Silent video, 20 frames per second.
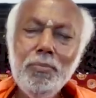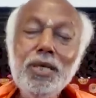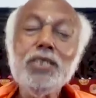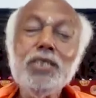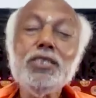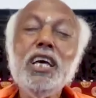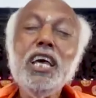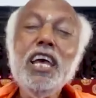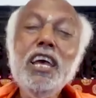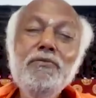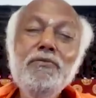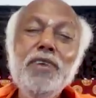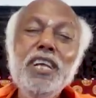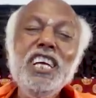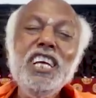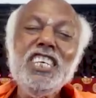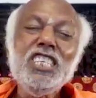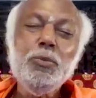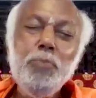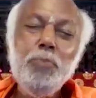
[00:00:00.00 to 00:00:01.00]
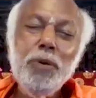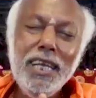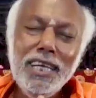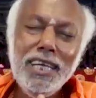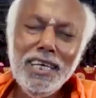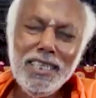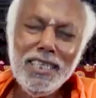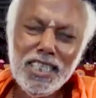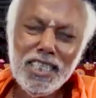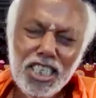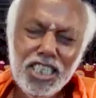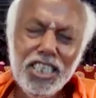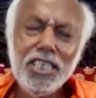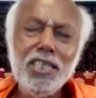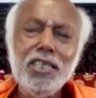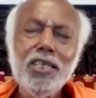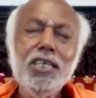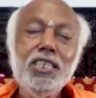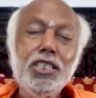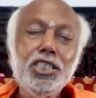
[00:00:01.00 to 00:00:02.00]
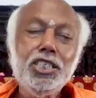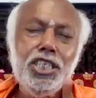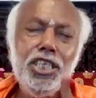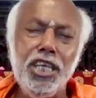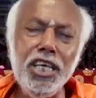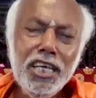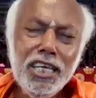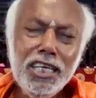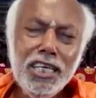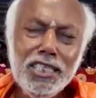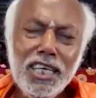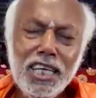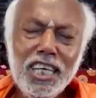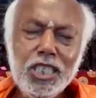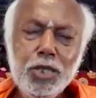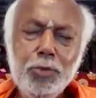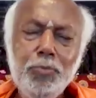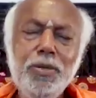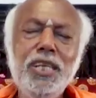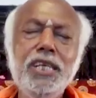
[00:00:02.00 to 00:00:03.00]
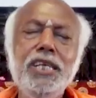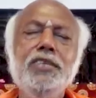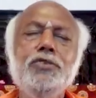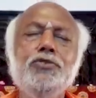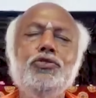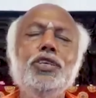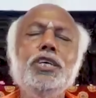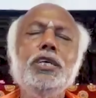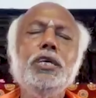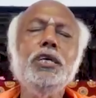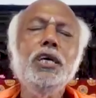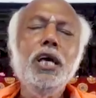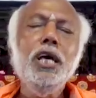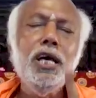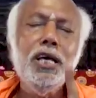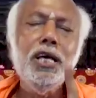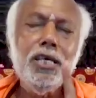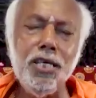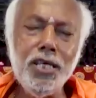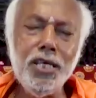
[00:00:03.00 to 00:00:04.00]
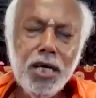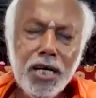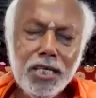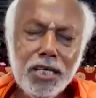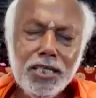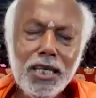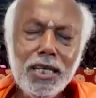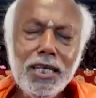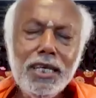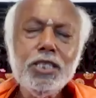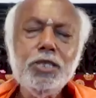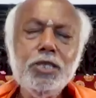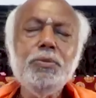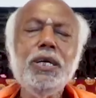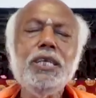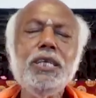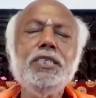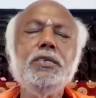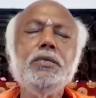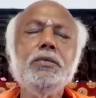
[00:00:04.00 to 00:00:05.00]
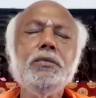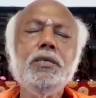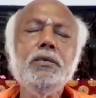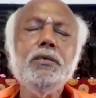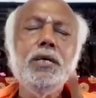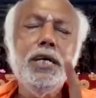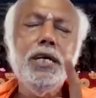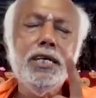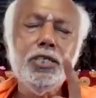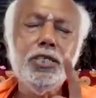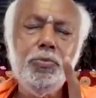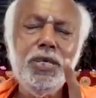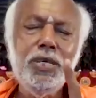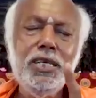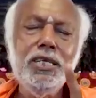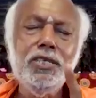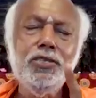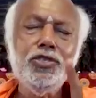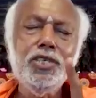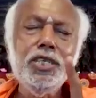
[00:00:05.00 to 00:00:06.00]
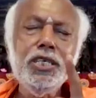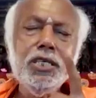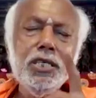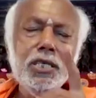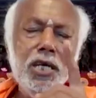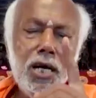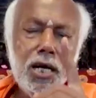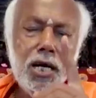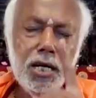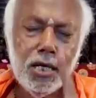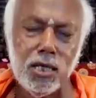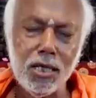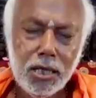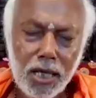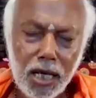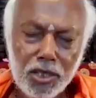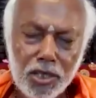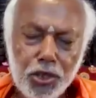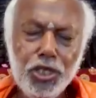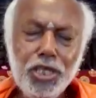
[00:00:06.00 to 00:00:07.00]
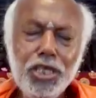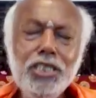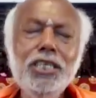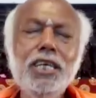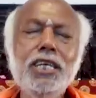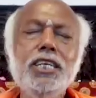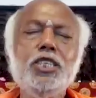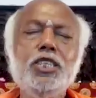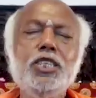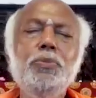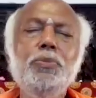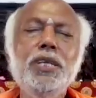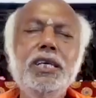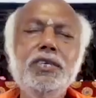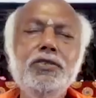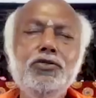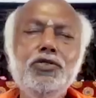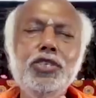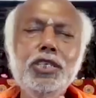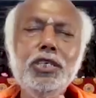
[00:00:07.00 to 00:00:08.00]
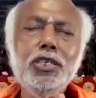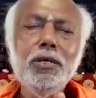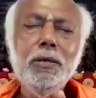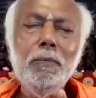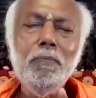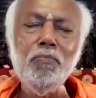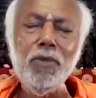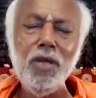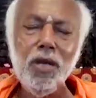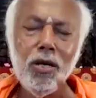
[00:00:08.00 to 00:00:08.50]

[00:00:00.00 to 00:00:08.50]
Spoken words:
Because every experiencing, seeing is an experiencing, hearing is an experiencing, touching is an experiencing,